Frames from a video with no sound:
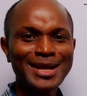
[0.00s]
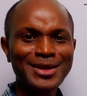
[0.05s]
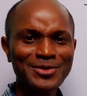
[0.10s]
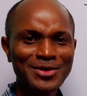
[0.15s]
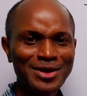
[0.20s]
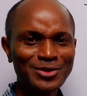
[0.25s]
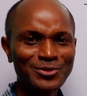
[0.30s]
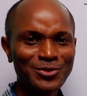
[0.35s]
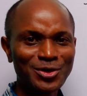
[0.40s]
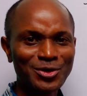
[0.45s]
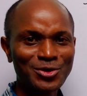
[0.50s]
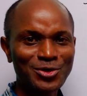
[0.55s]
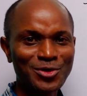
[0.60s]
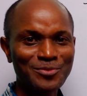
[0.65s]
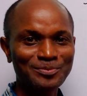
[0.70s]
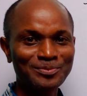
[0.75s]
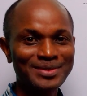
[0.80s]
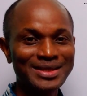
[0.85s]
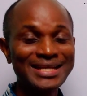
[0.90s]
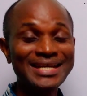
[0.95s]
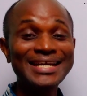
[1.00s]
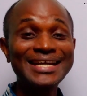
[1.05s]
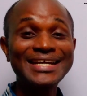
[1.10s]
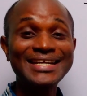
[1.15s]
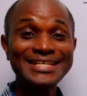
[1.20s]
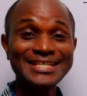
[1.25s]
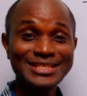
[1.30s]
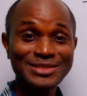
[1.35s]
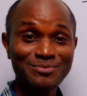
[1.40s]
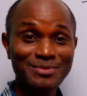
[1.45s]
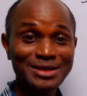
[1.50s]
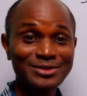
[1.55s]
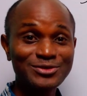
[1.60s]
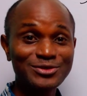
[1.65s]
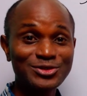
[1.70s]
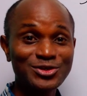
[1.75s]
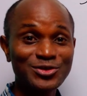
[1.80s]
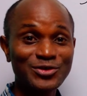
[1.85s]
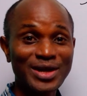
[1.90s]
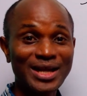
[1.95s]
Hello and welcome. In this math
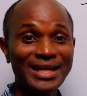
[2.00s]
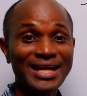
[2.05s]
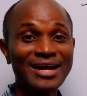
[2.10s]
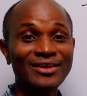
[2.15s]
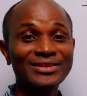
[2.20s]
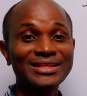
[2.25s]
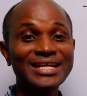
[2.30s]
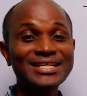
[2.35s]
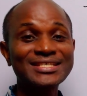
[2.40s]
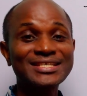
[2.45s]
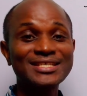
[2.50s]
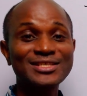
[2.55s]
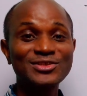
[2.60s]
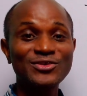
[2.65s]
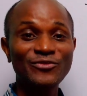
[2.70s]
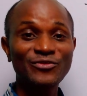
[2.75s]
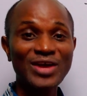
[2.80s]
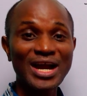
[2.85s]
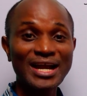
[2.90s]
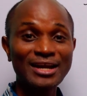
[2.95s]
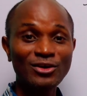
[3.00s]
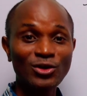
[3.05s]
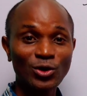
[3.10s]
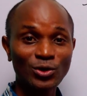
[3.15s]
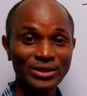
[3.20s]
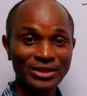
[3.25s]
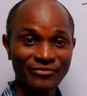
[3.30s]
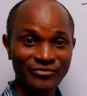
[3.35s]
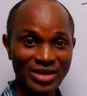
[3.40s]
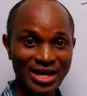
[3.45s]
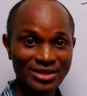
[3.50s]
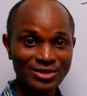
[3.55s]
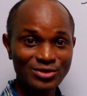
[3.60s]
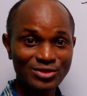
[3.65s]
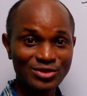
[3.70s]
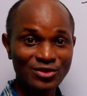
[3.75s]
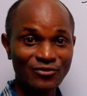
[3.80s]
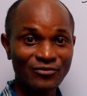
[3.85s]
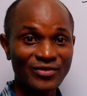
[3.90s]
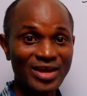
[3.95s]
tutorial, our task is to find all the
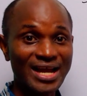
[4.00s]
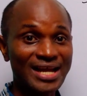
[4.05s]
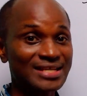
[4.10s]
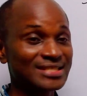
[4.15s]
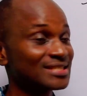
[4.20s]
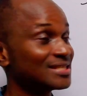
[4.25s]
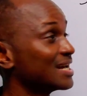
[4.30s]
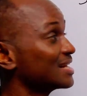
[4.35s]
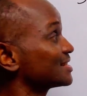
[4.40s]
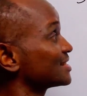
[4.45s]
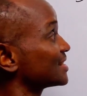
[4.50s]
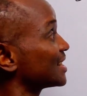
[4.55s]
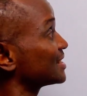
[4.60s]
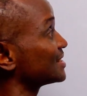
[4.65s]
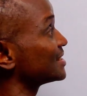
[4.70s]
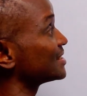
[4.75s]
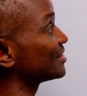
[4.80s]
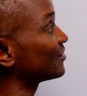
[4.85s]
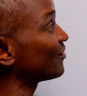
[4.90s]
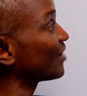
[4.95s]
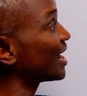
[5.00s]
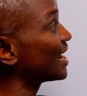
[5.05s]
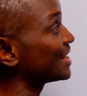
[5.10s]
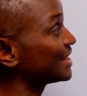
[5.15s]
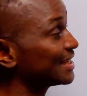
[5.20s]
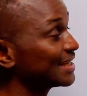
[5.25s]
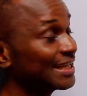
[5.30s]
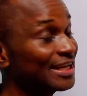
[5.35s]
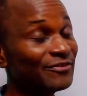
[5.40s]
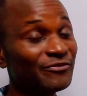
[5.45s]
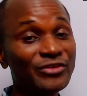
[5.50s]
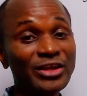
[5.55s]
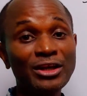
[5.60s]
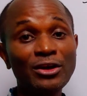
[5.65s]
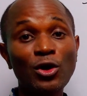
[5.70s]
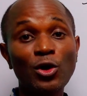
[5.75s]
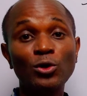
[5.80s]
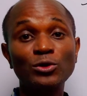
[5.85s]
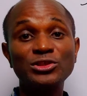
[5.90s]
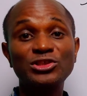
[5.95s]
values of x that satisfy the
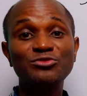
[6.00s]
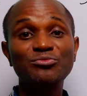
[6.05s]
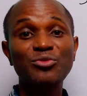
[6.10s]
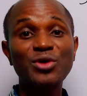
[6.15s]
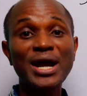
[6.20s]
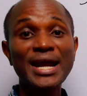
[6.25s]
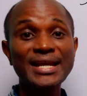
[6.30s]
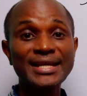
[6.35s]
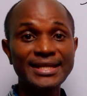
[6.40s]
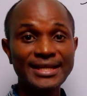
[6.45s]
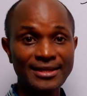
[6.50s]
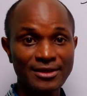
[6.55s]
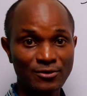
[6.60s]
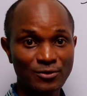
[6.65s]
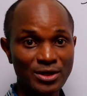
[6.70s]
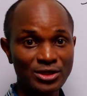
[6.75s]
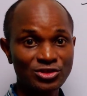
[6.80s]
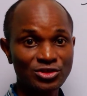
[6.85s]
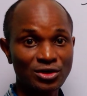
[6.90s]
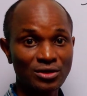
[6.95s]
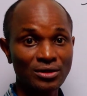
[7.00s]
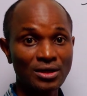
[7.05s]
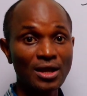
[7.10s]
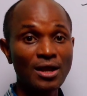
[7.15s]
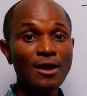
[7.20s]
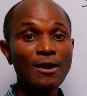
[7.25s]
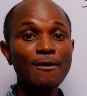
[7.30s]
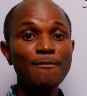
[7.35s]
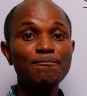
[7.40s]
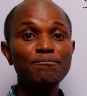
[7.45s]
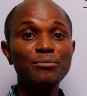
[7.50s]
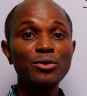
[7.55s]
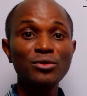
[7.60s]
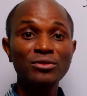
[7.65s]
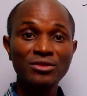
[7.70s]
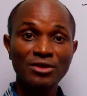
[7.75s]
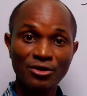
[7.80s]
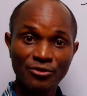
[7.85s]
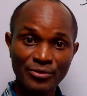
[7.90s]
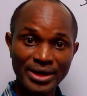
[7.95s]
given algebraic equation,
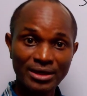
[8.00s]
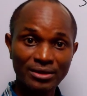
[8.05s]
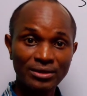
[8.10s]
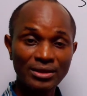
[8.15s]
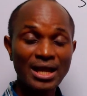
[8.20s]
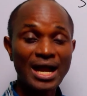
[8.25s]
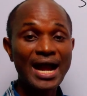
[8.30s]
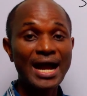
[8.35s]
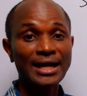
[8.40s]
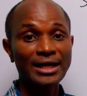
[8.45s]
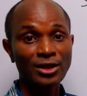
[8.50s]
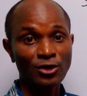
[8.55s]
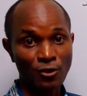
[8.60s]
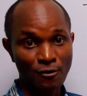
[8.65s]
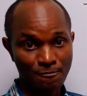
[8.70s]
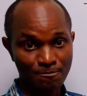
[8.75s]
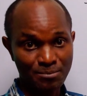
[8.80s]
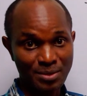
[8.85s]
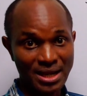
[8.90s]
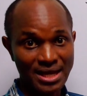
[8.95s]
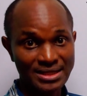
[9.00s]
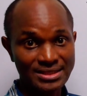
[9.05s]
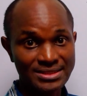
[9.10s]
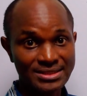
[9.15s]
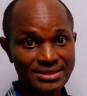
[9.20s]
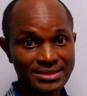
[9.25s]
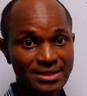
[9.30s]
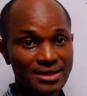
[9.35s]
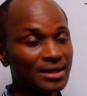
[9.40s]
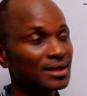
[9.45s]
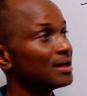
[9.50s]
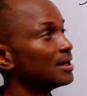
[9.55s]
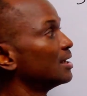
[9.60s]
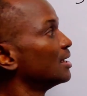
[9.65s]
both real and complex.